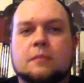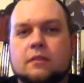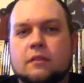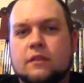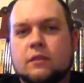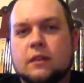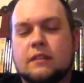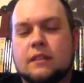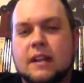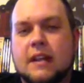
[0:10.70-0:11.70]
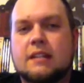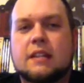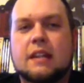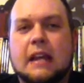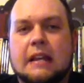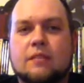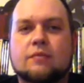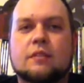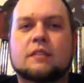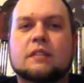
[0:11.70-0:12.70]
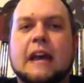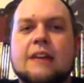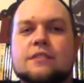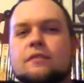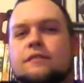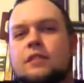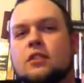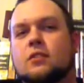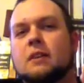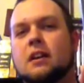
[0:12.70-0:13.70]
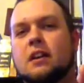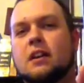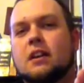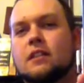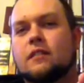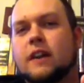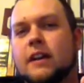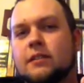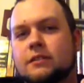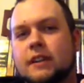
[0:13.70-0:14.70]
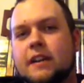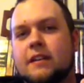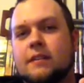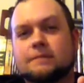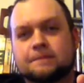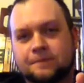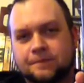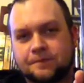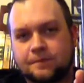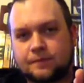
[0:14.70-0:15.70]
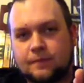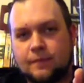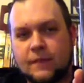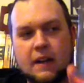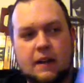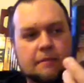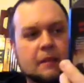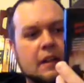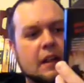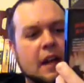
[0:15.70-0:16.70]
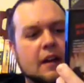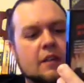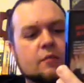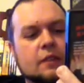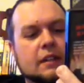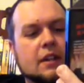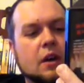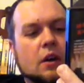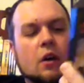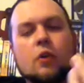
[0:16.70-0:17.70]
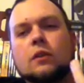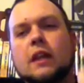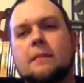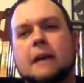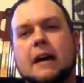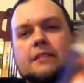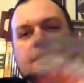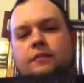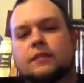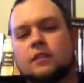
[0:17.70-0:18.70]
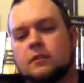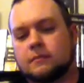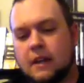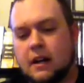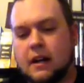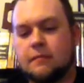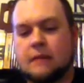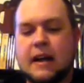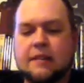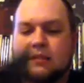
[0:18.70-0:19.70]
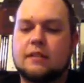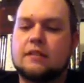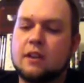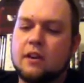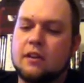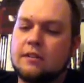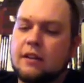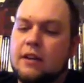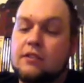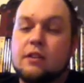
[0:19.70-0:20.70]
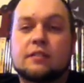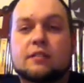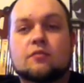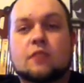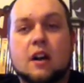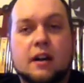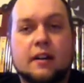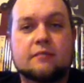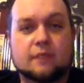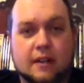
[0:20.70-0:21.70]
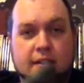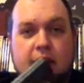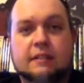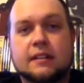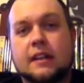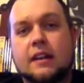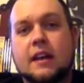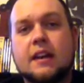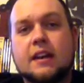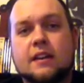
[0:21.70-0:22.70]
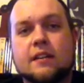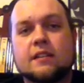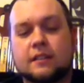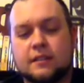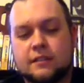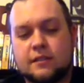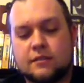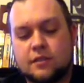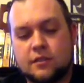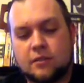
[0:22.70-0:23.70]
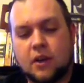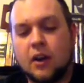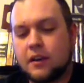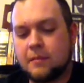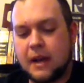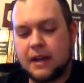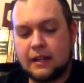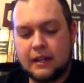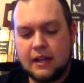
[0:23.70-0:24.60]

reviewing the 1983 slasher film, The Final Terror. I didn't really know a whole lot about this film. I actually heard Justin Ryan 1988 here on YouTube talk about it,